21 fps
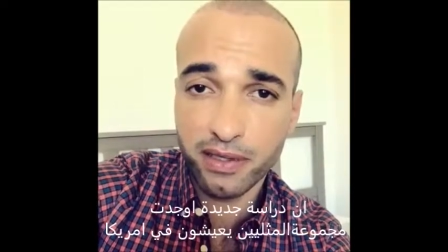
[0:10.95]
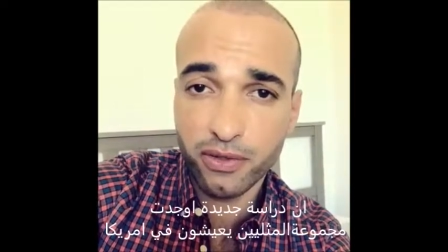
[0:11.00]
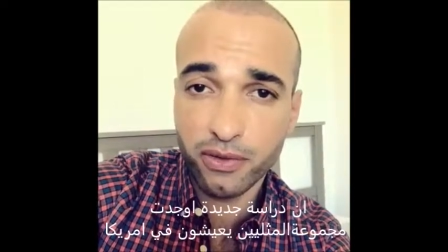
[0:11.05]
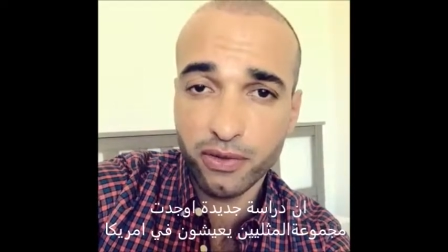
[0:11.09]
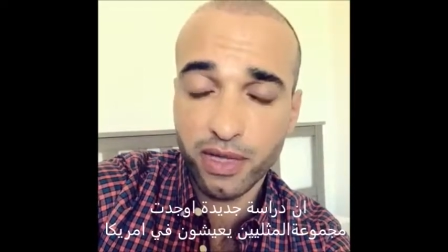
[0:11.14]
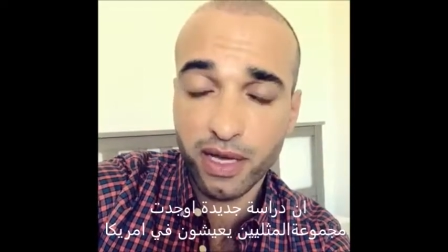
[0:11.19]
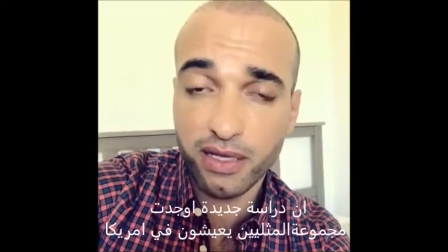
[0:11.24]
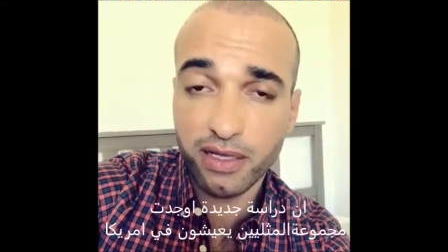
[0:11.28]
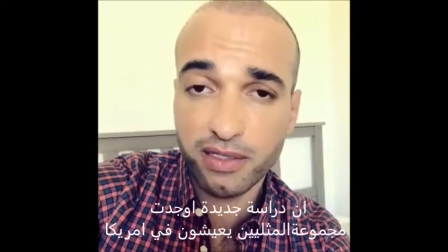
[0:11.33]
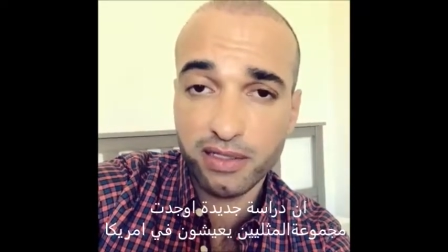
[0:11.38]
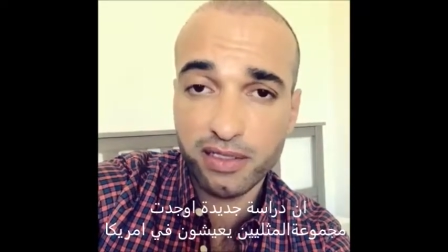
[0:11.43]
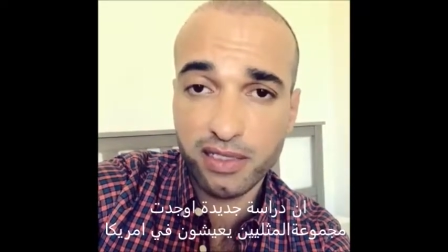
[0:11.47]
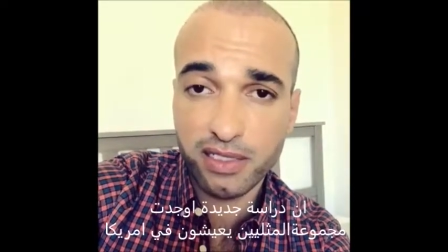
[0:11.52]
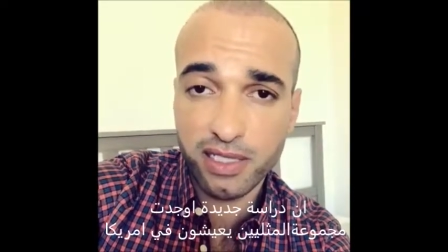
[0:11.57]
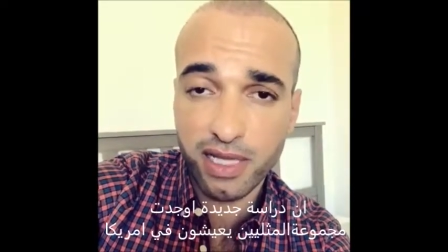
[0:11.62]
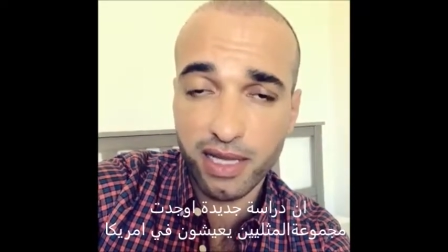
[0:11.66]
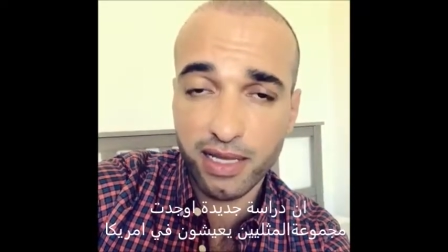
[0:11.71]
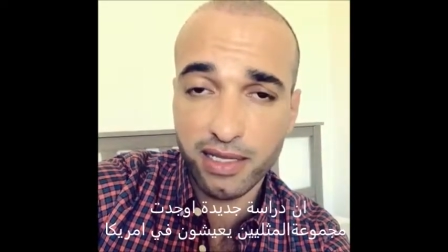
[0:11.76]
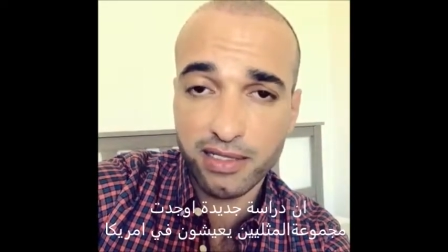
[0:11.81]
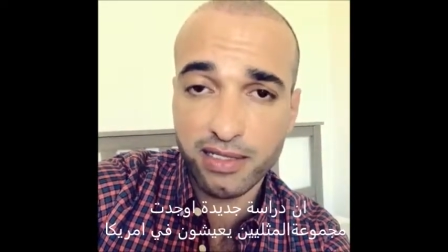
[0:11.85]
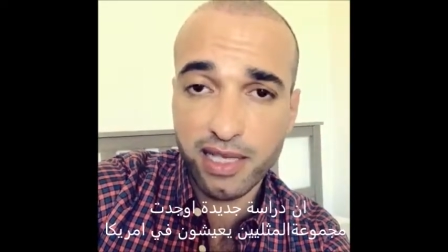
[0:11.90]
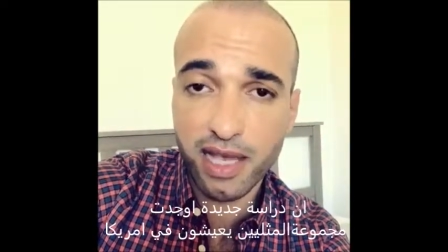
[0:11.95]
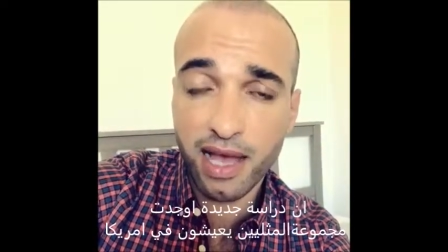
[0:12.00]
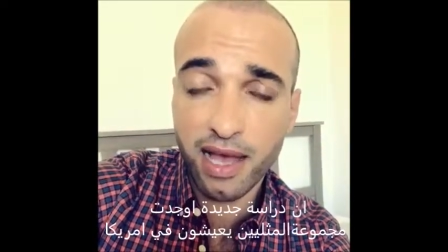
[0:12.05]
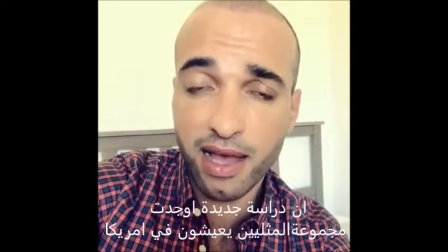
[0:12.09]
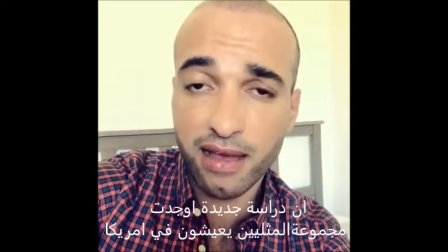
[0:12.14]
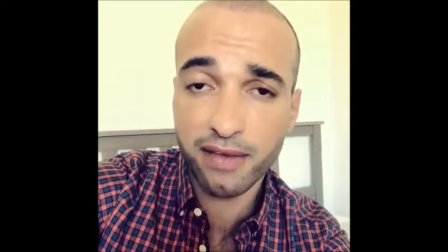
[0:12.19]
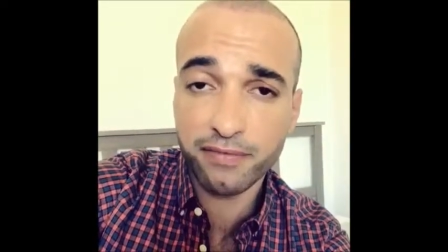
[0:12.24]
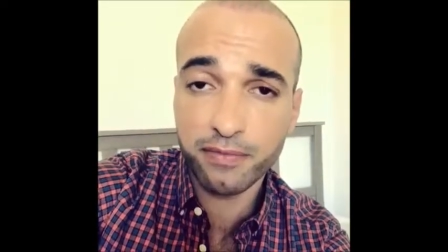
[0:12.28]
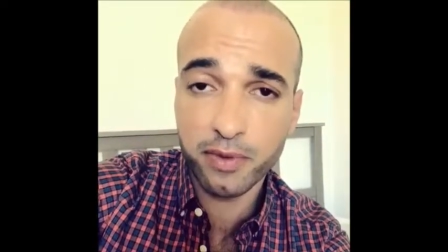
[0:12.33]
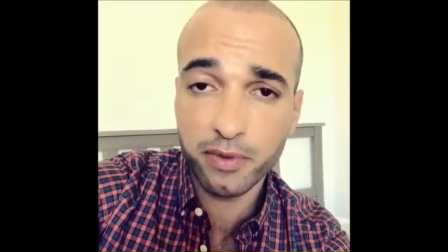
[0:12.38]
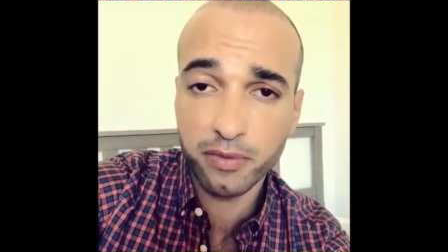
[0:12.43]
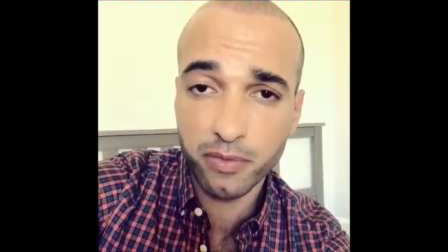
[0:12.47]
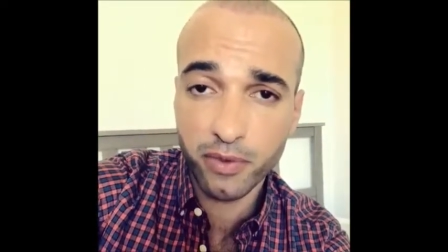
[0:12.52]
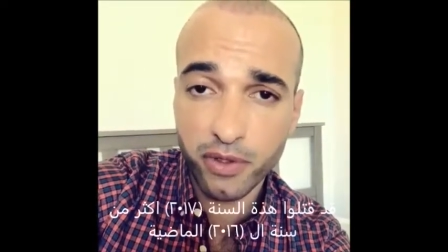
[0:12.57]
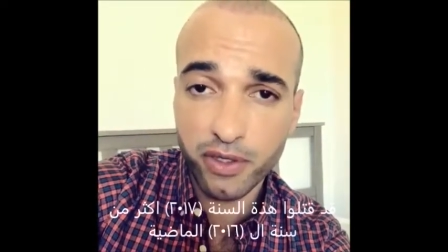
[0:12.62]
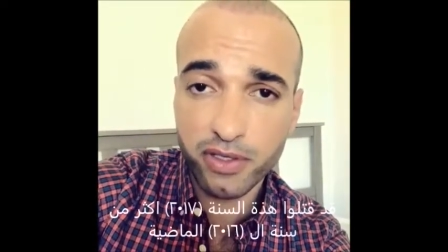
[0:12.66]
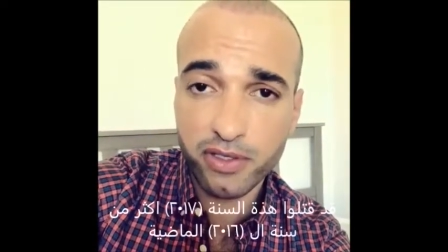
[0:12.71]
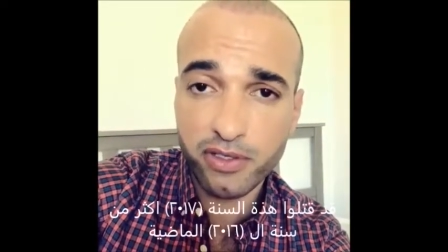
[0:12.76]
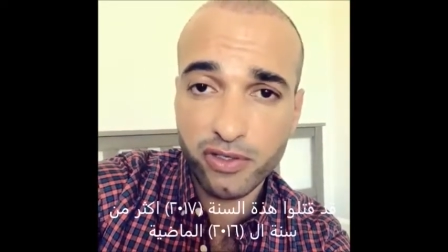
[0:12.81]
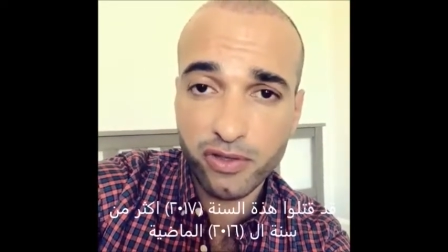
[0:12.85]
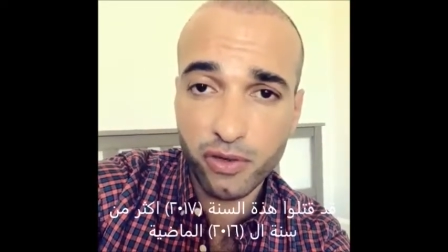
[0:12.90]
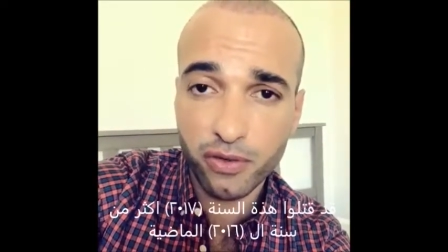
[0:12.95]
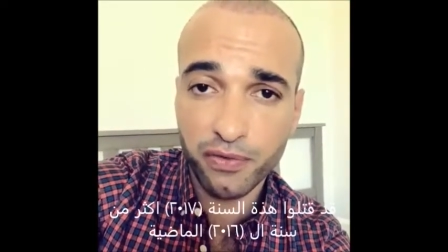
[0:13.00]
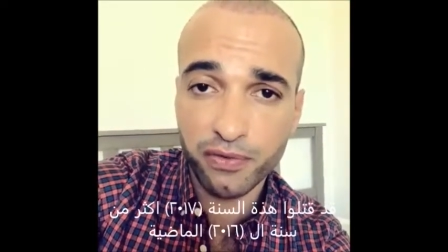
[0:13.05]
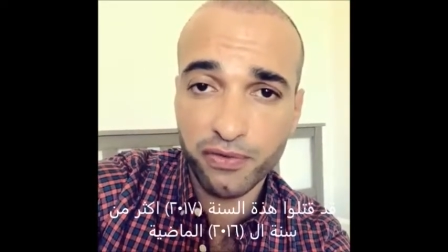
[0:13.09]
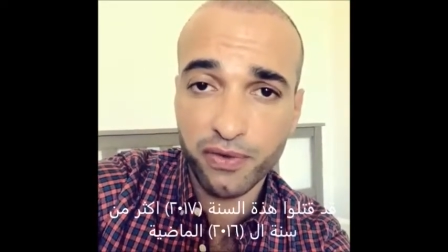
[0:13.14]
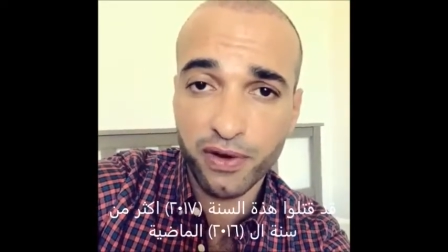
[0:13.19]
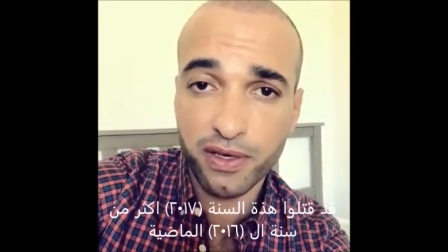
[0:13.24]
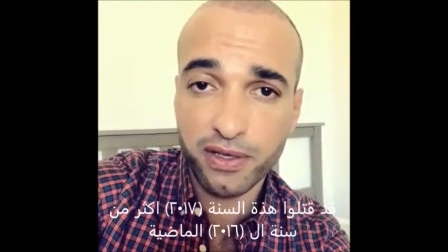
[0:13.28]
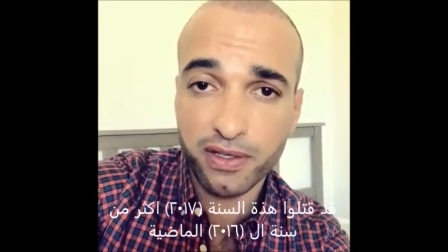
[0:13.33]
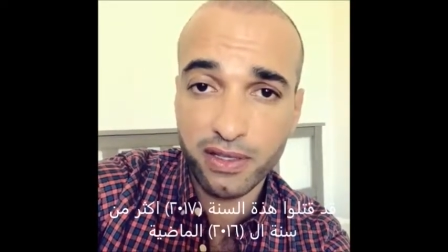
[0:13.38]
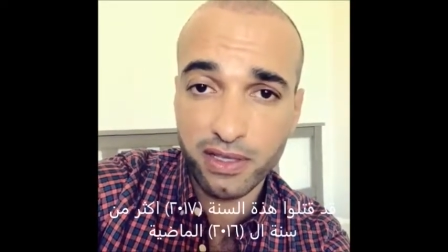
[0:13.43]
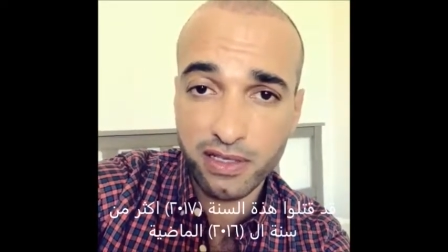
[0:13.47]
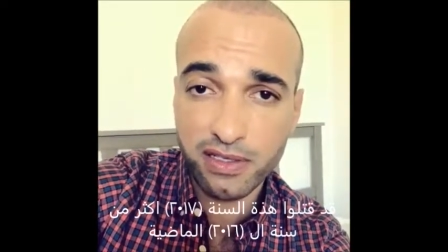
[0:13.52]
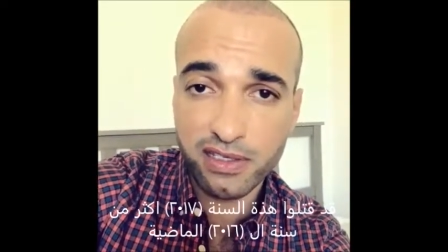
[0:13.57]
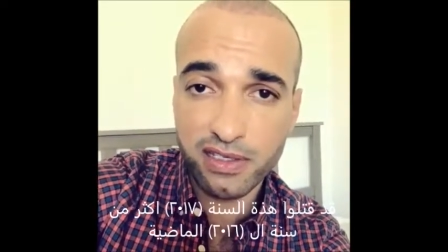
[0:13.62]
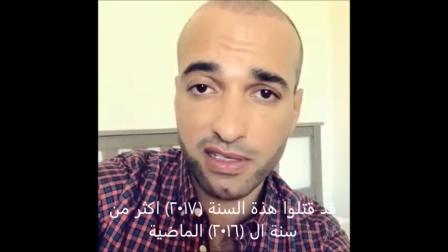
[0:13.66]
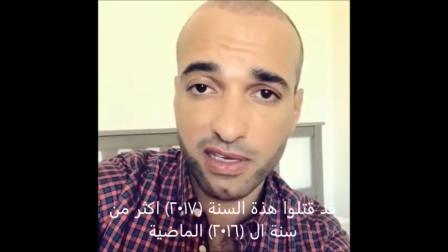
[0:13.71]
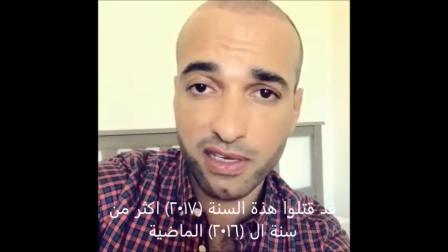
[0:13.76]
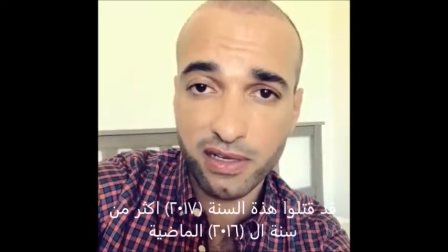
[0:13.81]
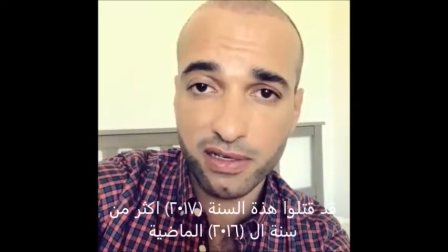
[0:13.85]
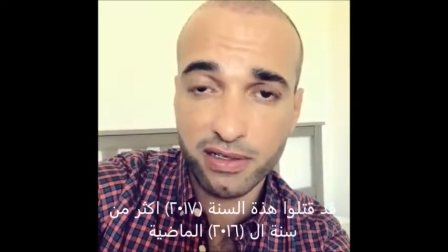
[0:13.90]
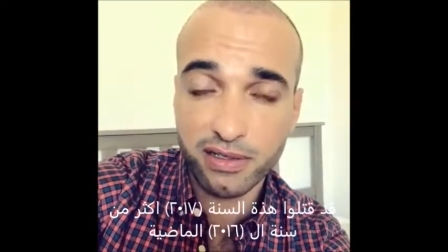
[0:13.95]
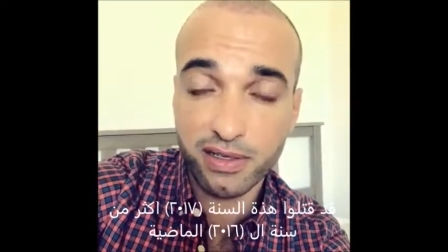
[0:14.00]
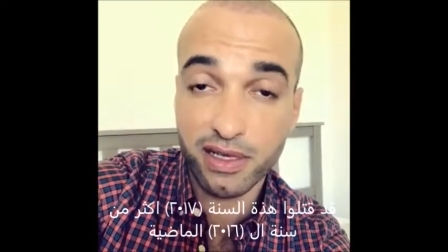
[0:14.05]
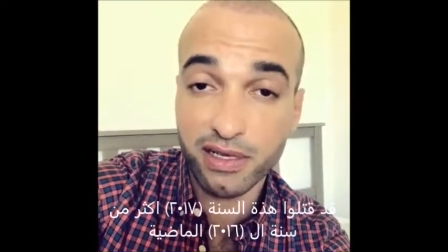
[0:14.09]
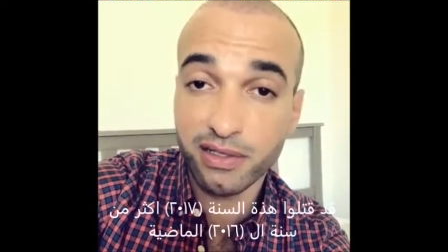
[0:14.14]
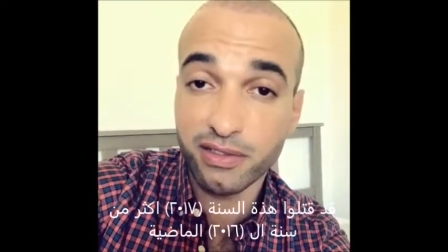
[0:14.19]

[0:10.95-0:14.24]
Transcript: in the United States have been murdered so far this year